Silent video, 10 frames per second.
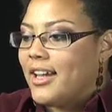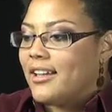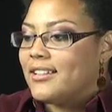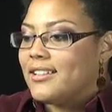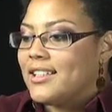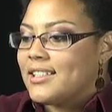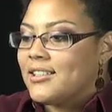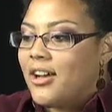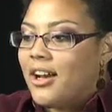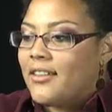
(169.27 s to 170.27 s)
And it's
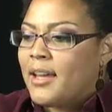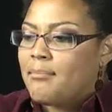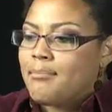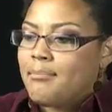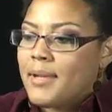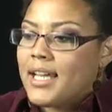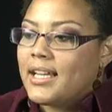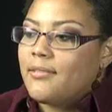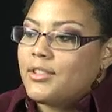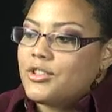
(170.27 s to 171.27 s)
not that big
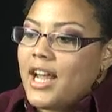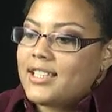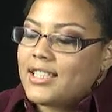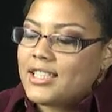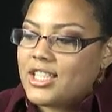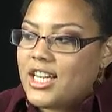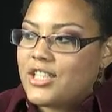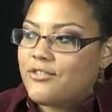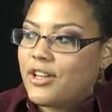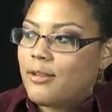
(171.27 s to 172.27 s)
of a drastic
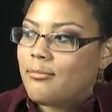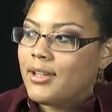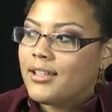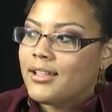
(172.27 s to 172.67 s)
change from